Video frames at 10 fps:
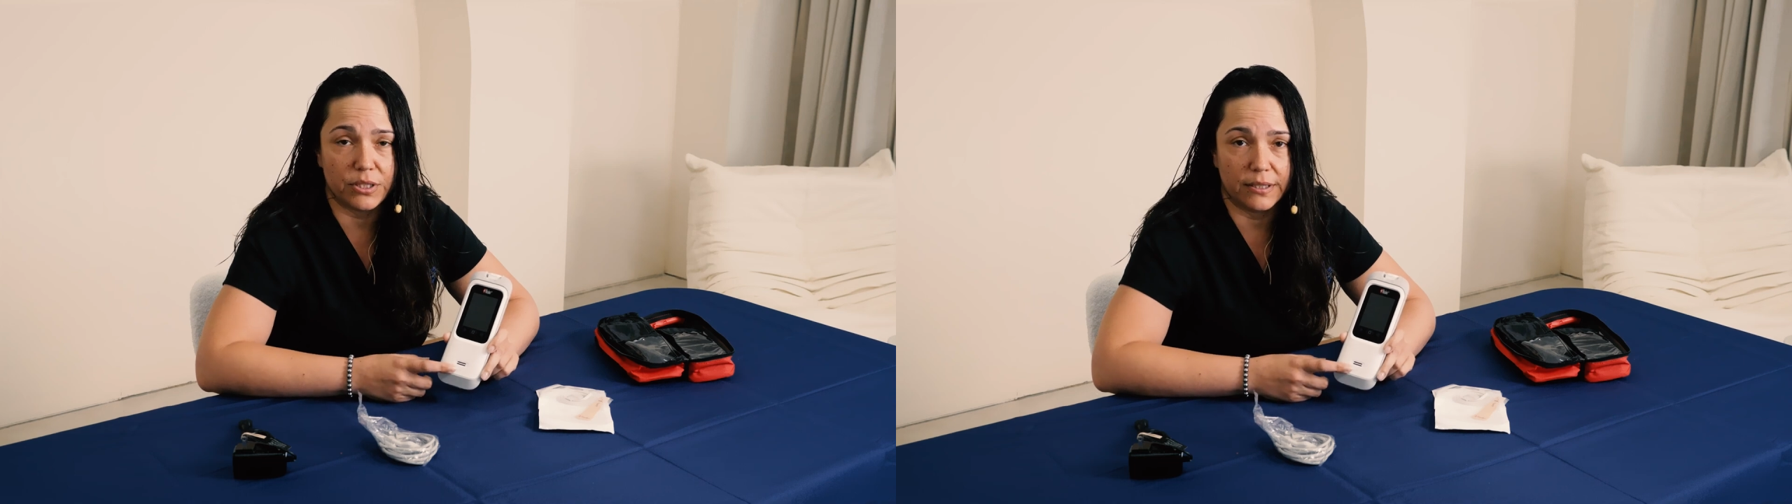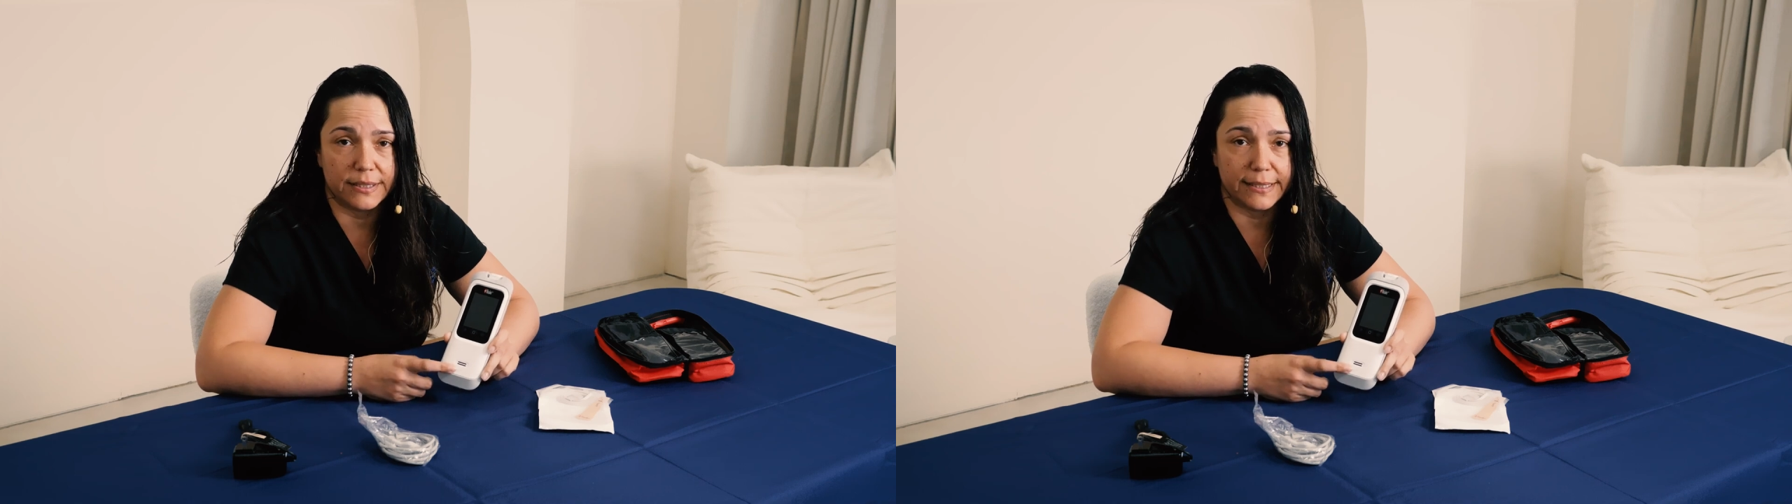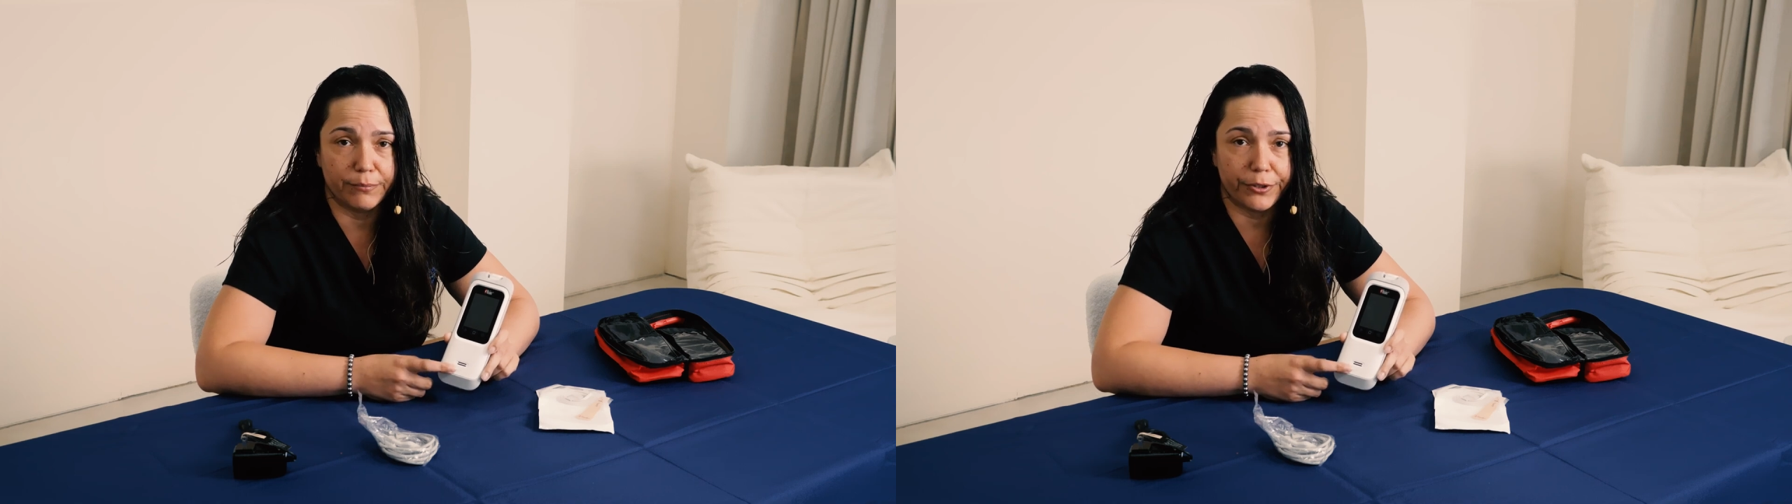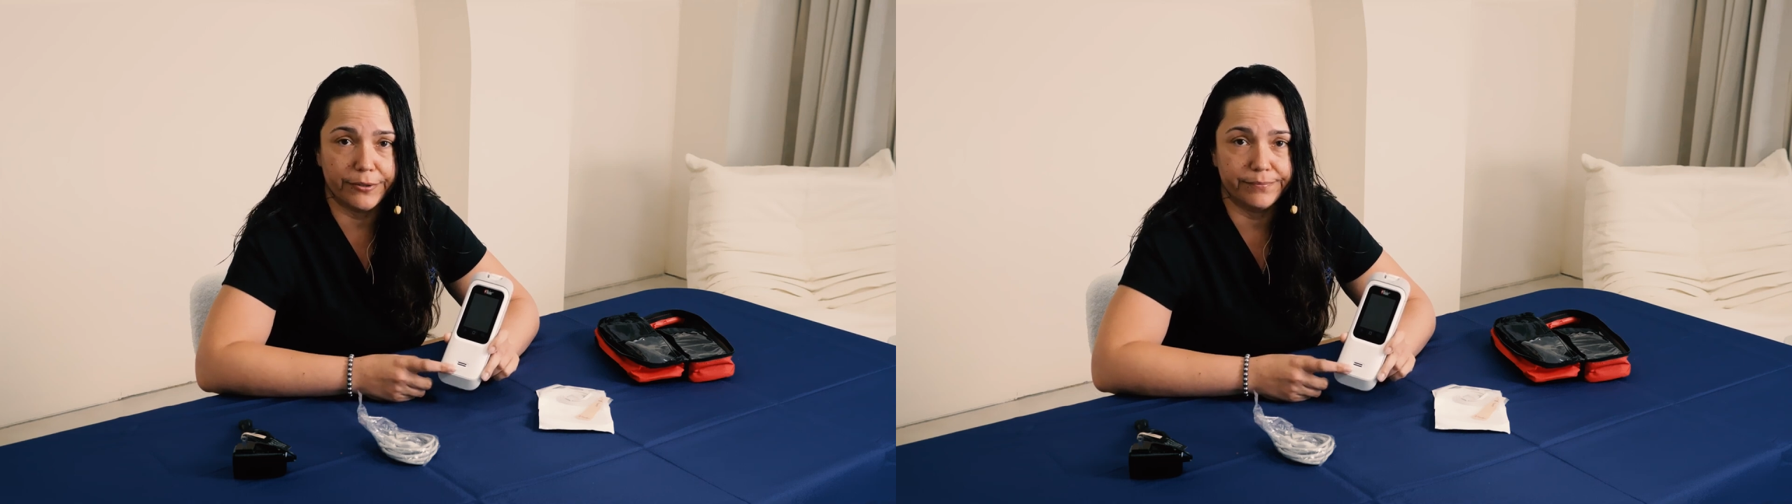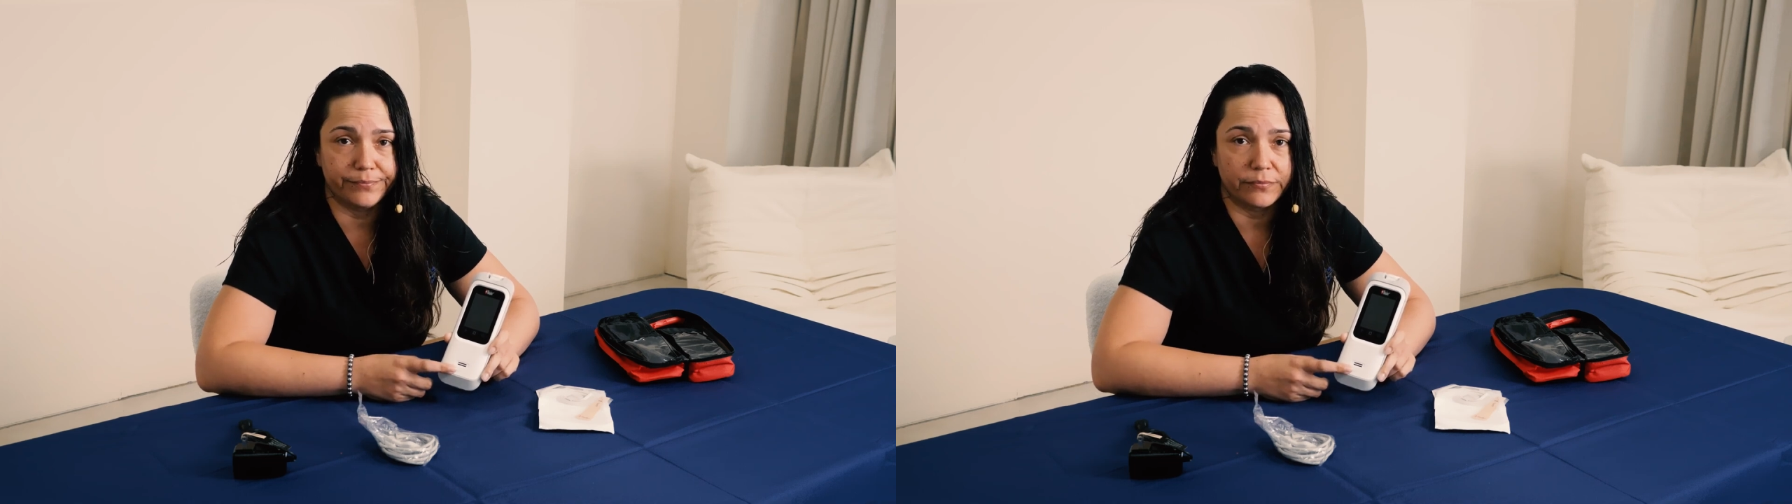
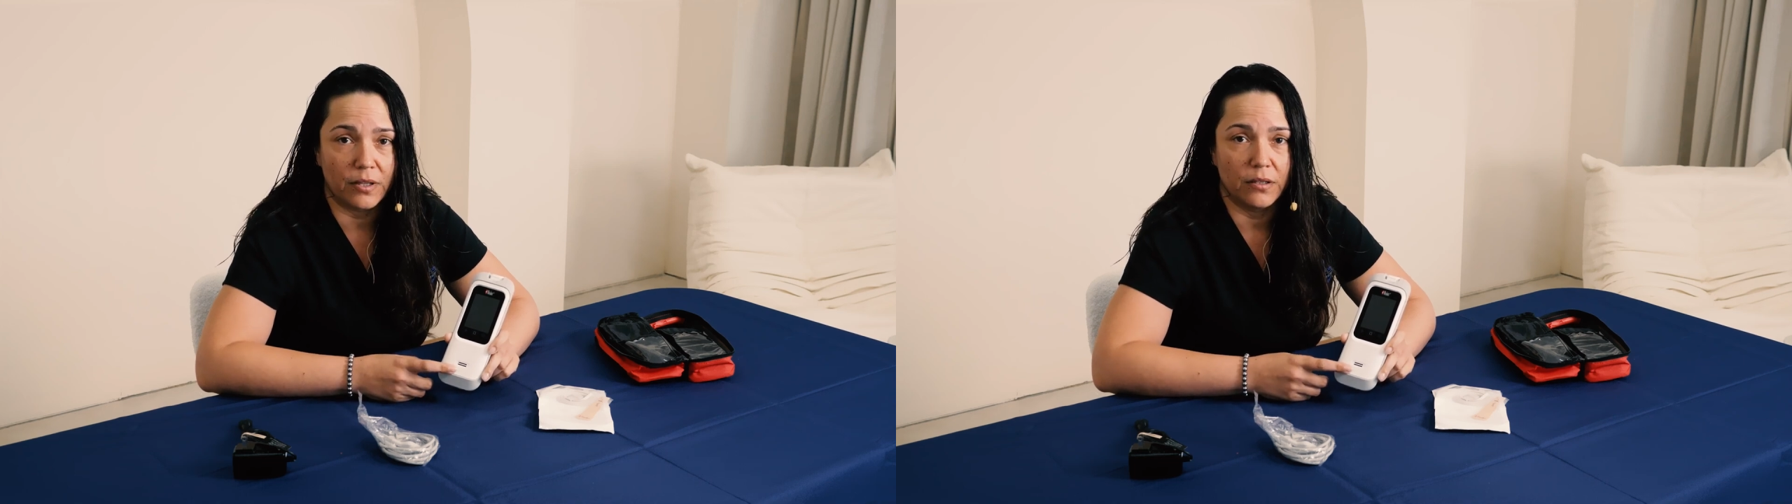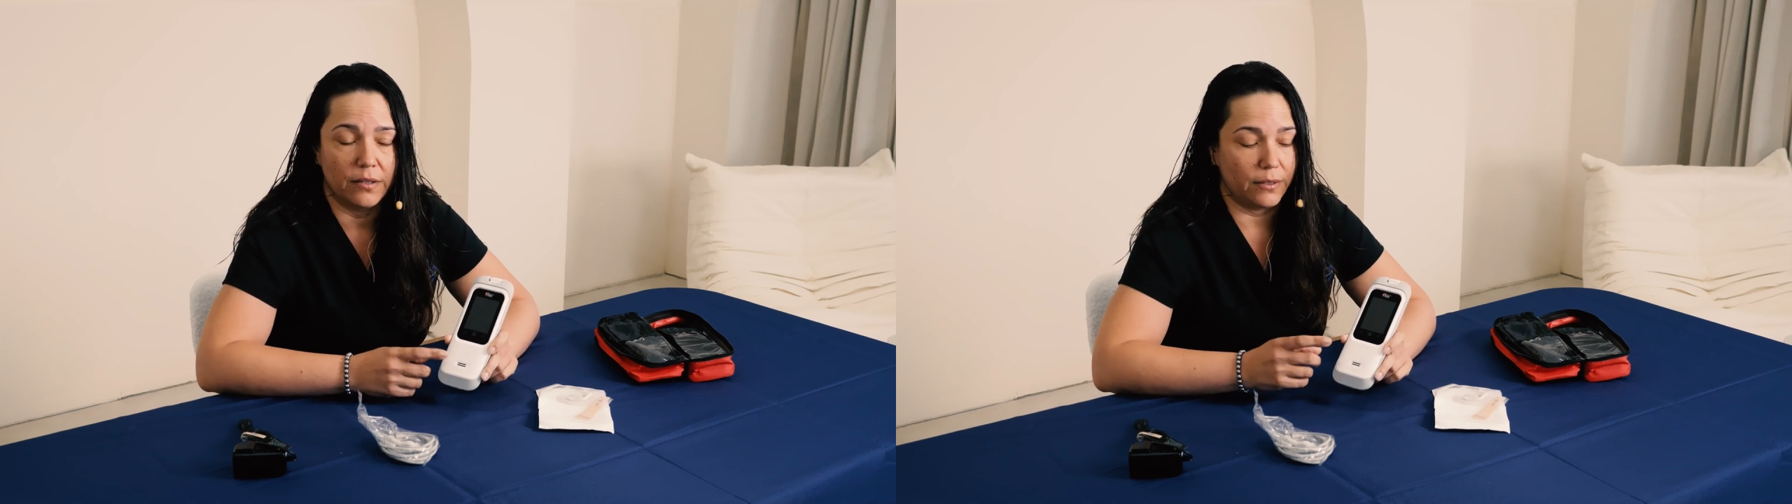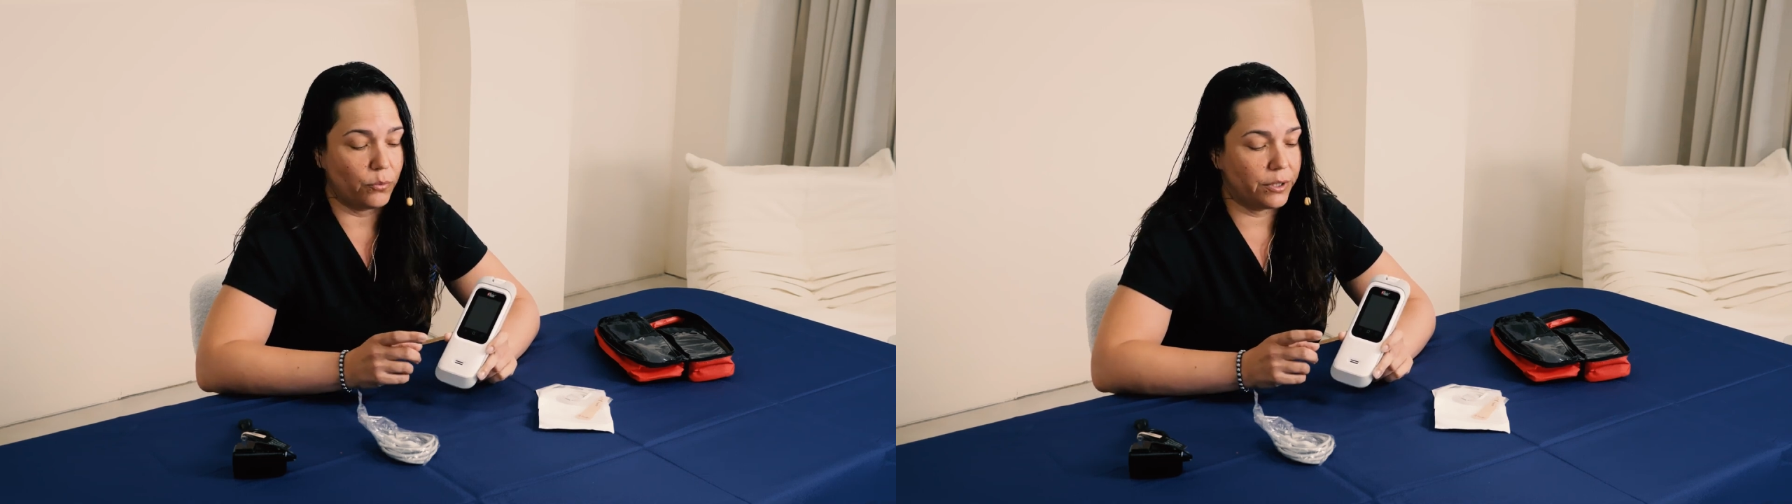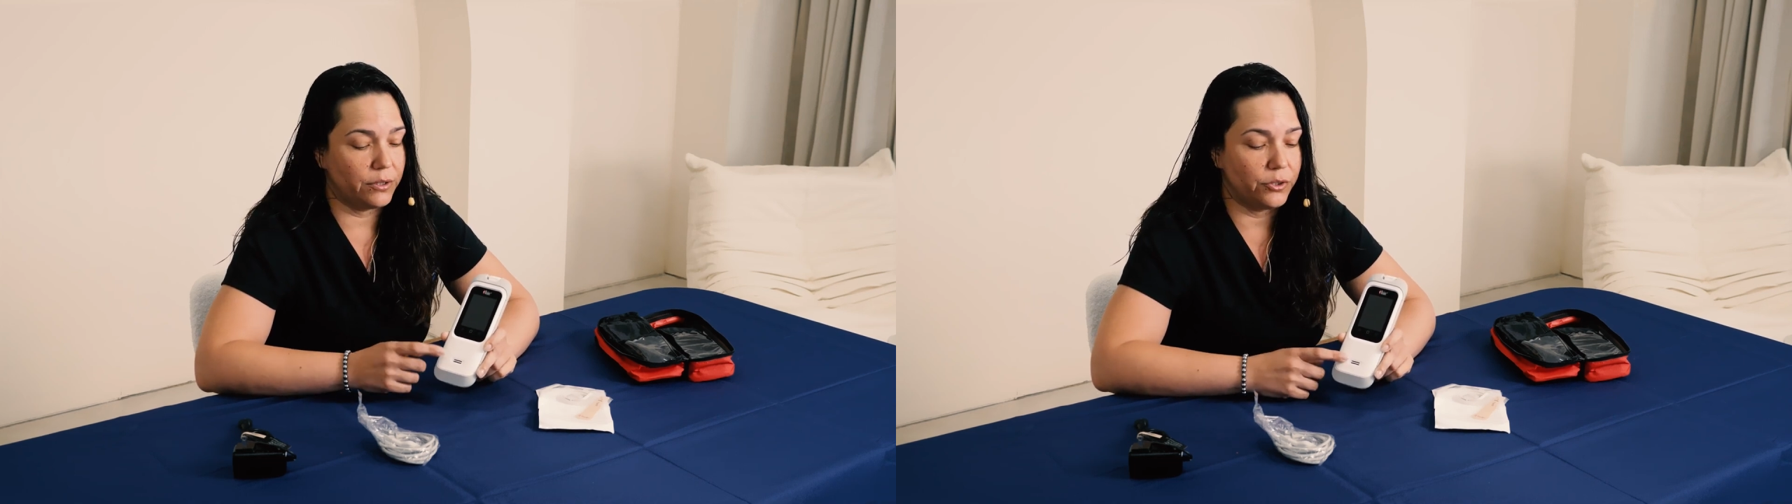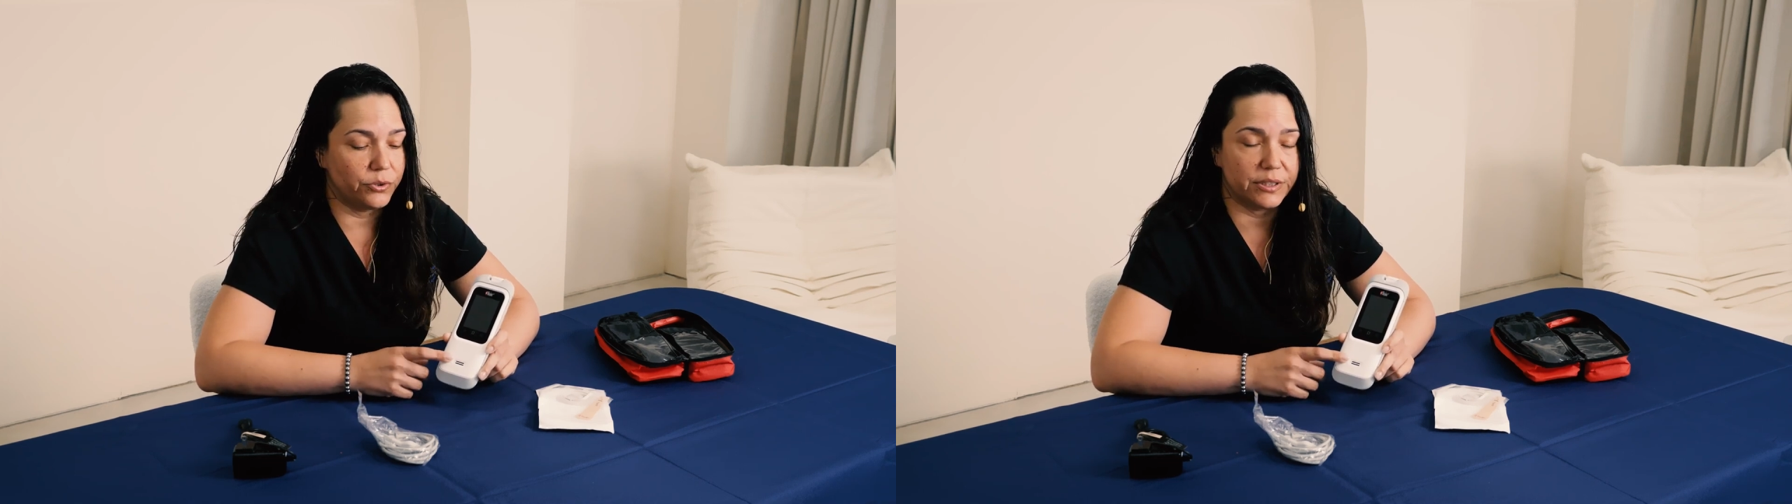oximeter. Now we're going
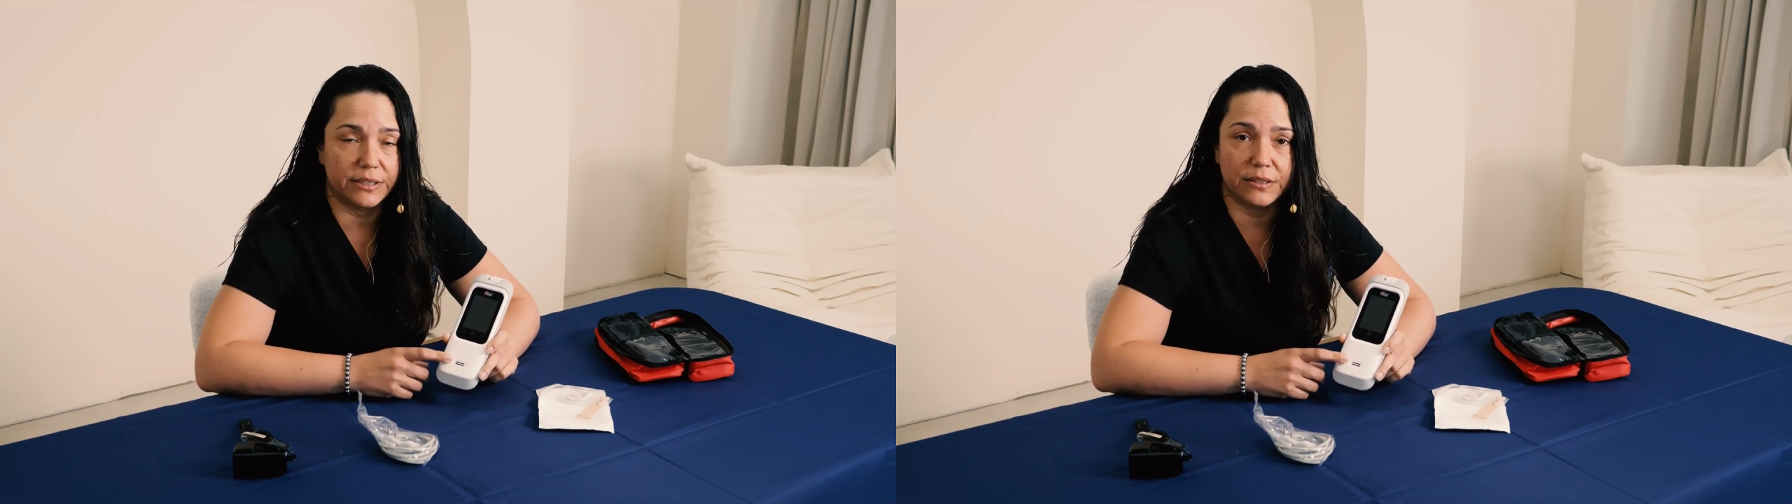to use this